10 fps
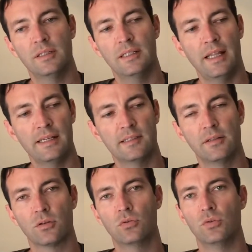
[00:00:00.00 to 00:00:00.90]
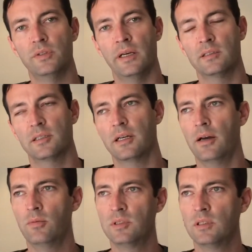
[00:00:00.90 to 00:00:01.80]
nice little cool things. Like I
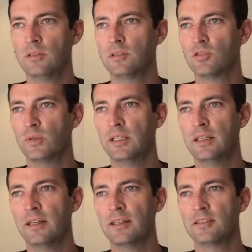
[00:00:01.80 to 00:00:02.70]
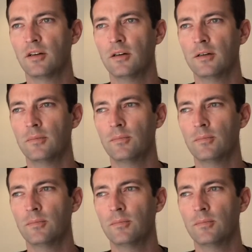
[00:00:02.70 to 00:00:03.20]
was in Sweden and I saw,